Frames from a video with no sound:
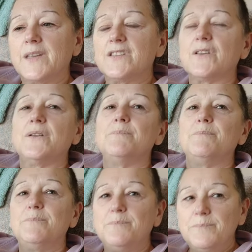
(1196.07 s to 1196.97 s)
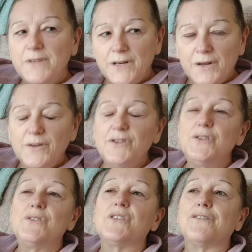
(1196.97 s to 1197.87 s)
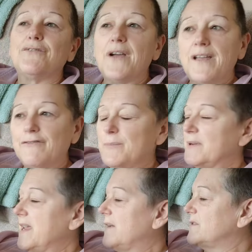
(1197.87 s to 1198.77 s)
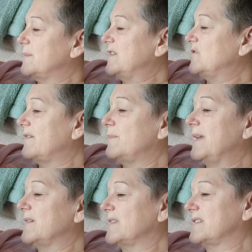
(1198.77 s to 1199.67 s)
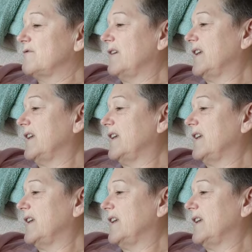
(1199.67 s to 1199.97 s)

because I, you know, you do stuff for everybody else, make sure everybody else has a